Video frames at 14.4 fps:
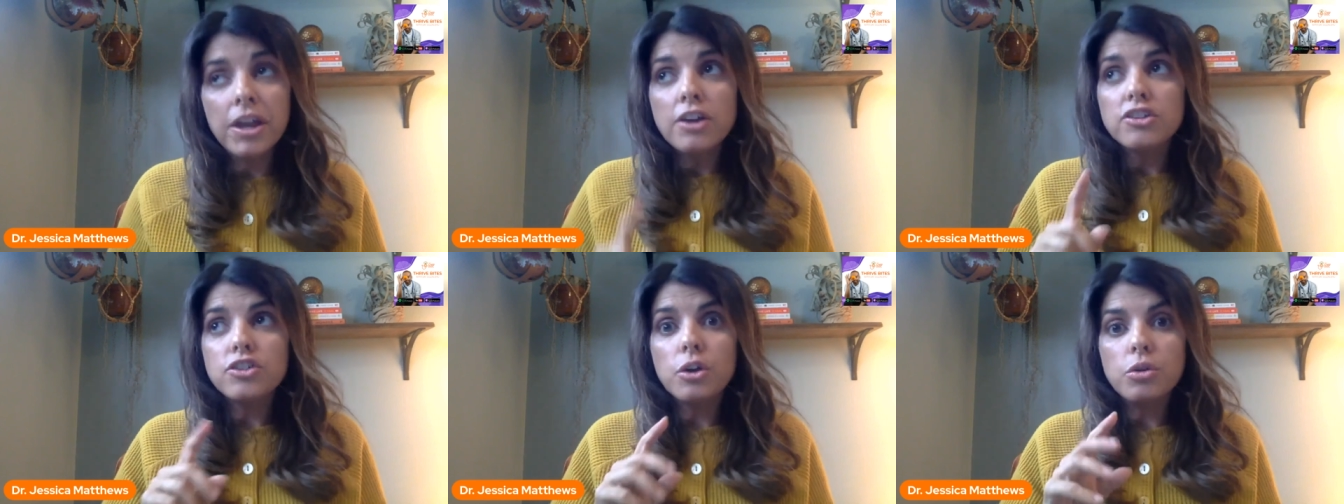
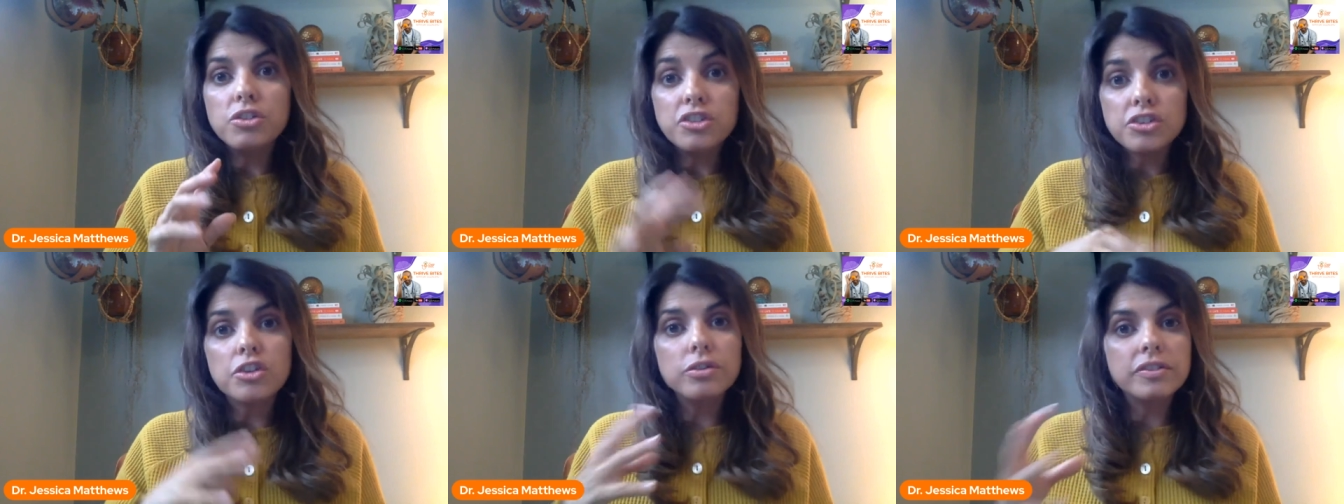So,
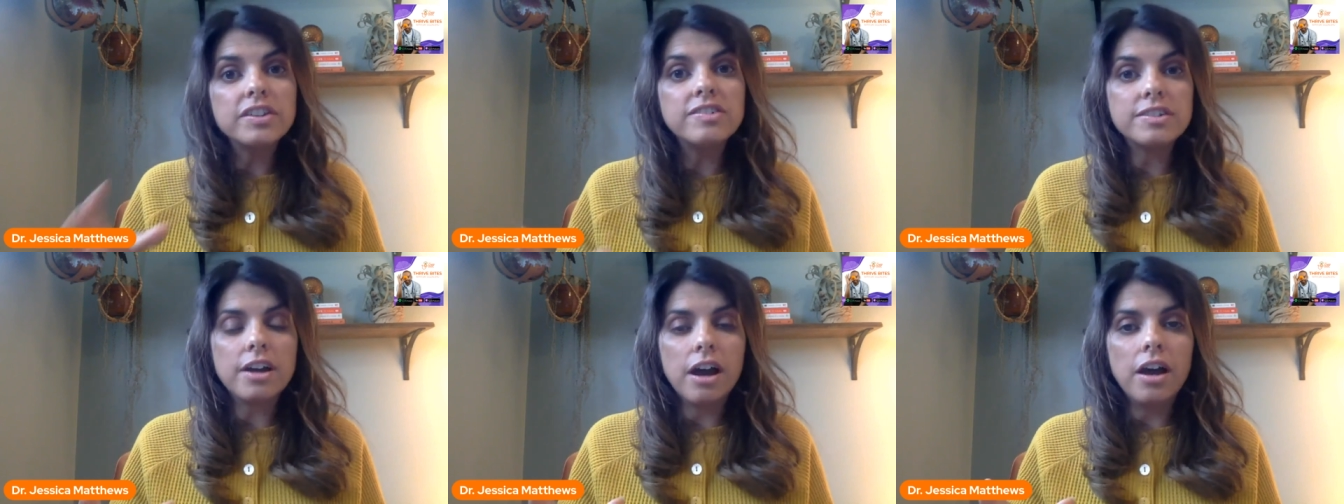
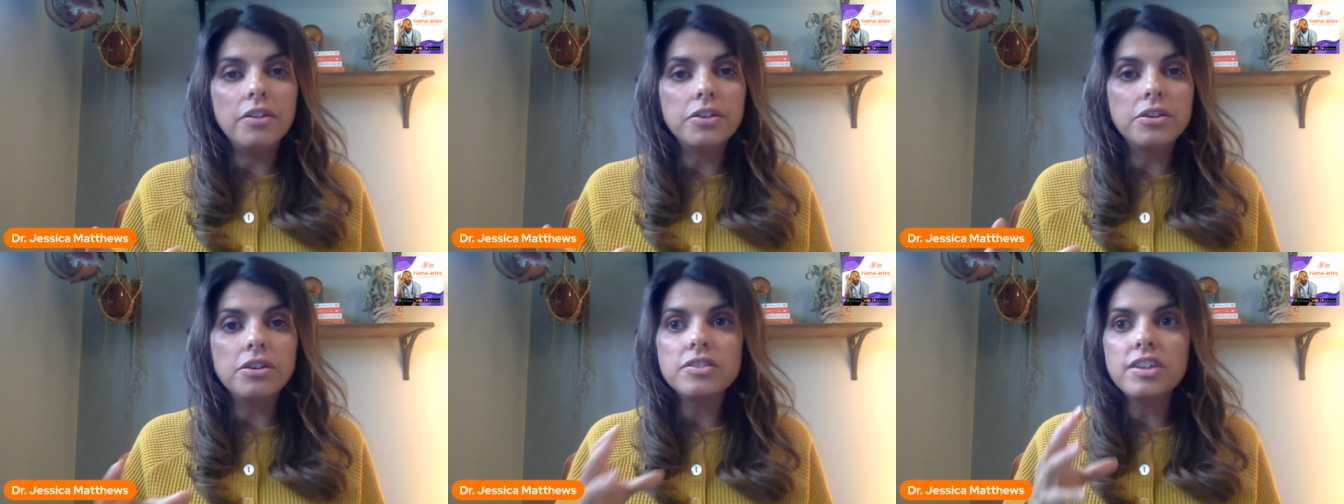service to
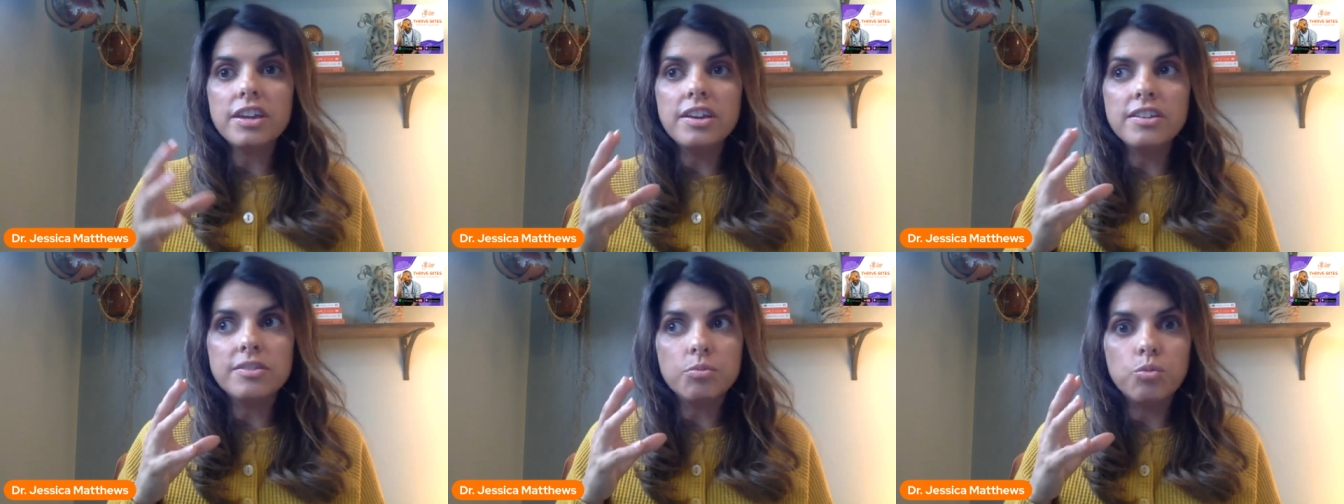others
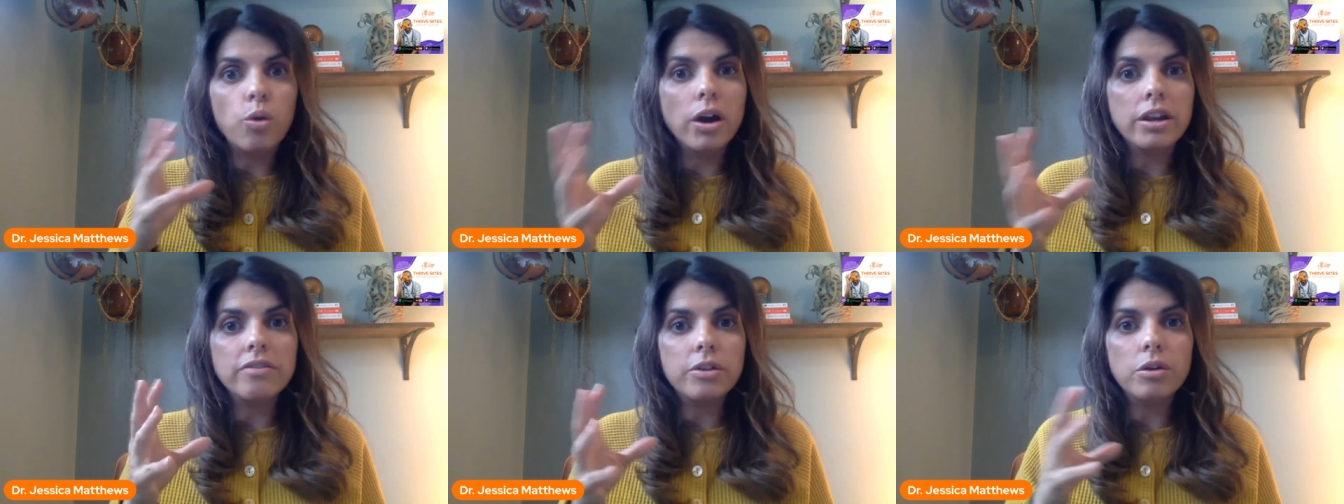is
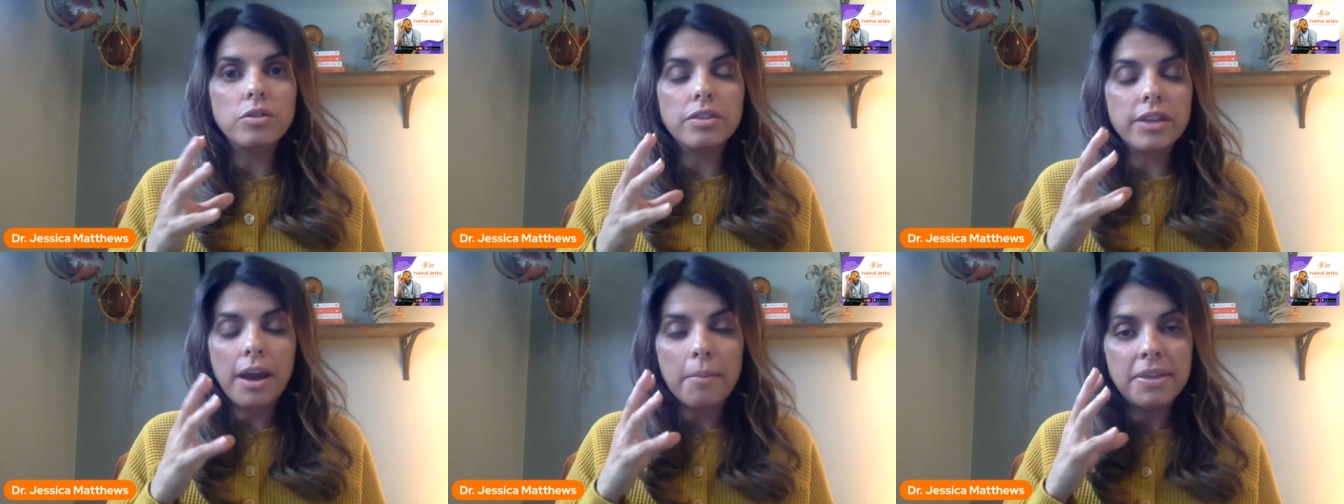one of the,
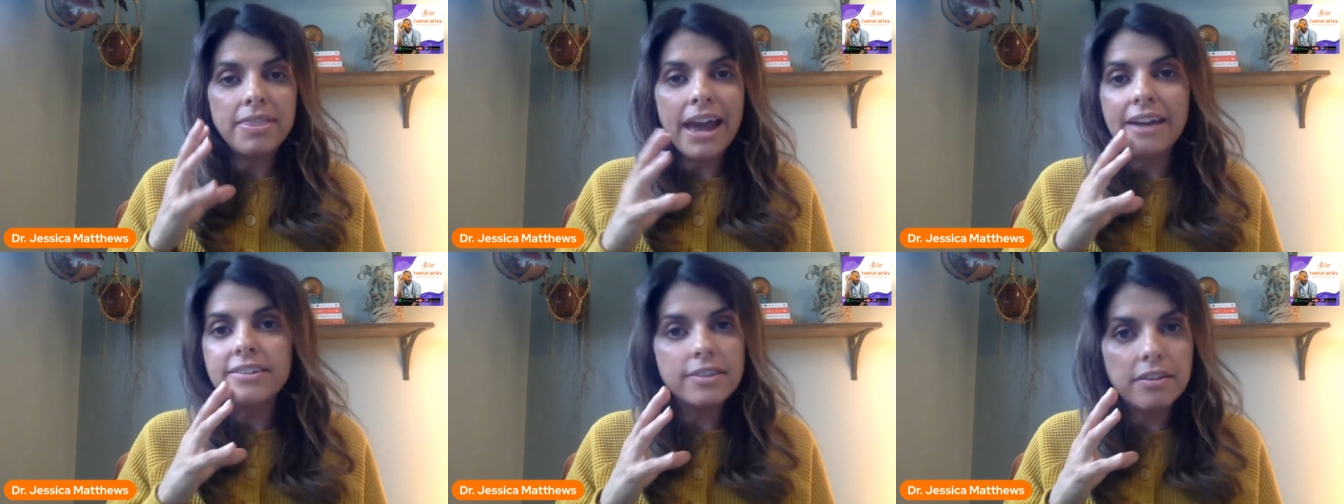I mean,
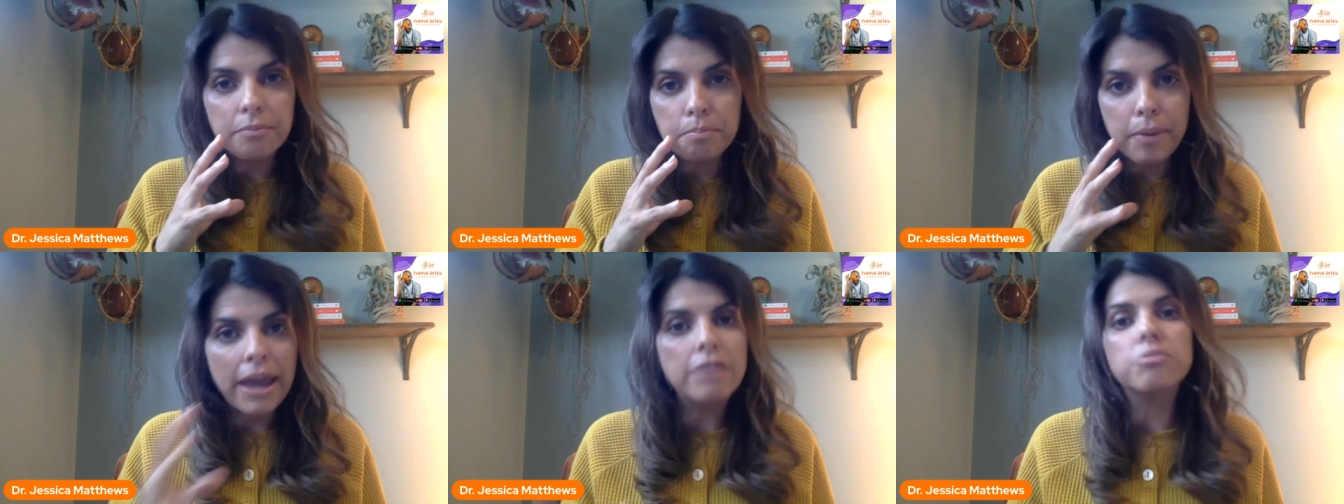that's the
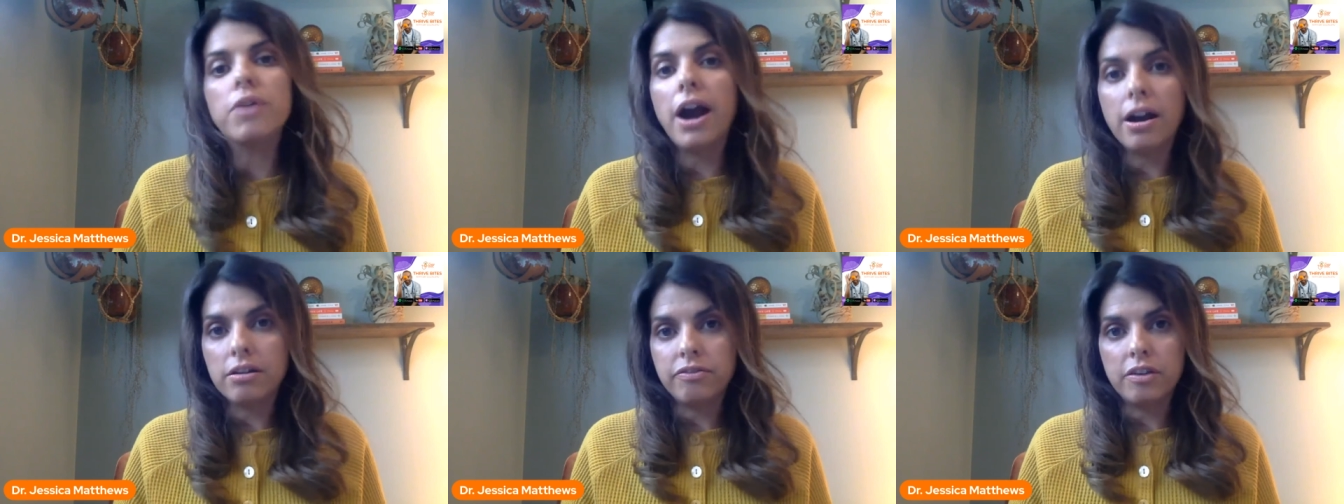
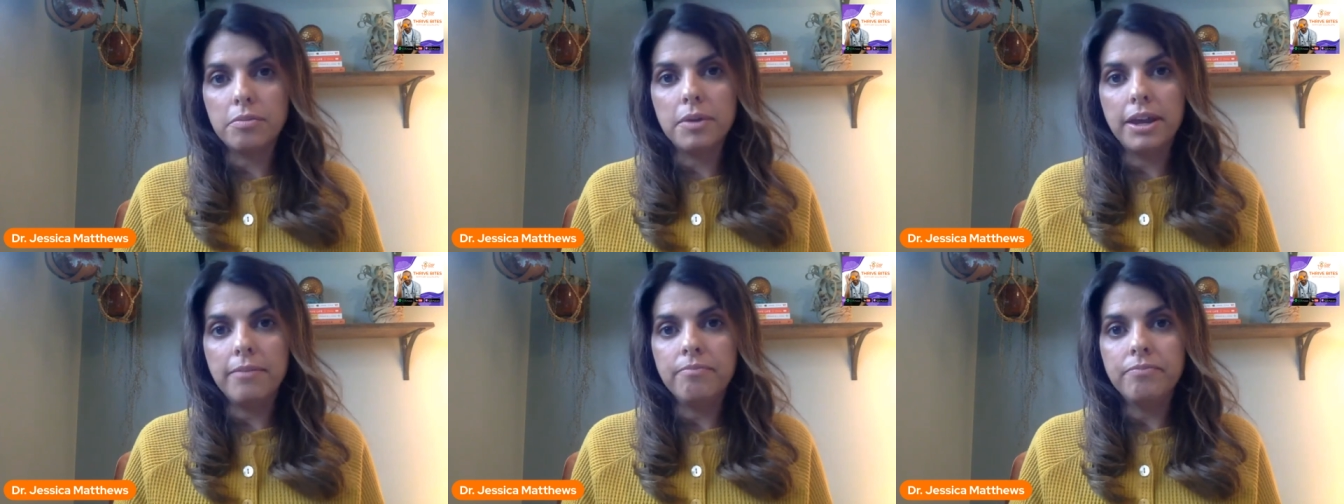bedrock for
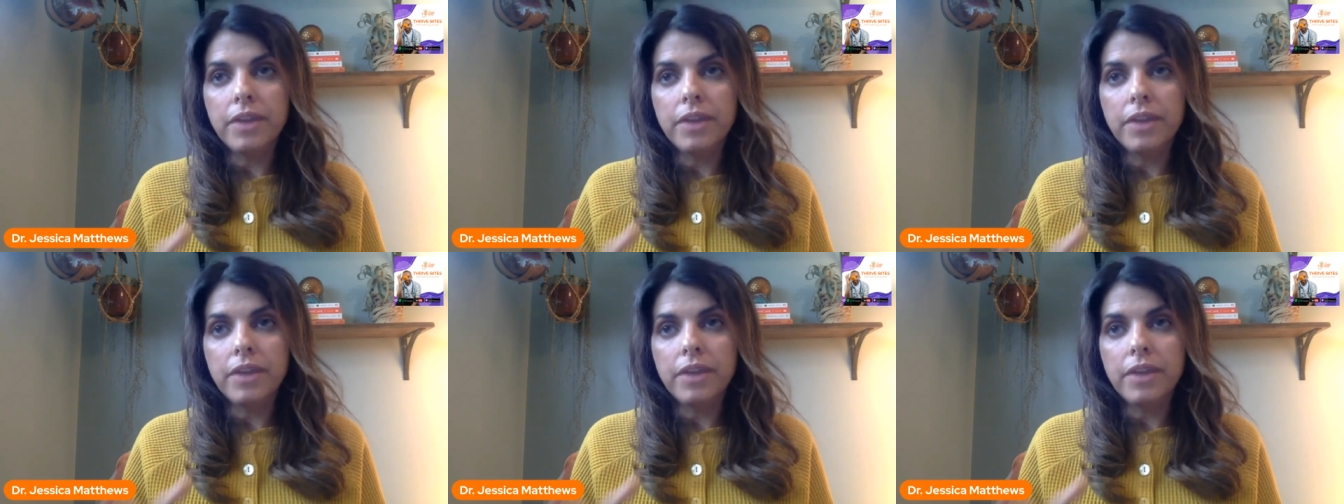me.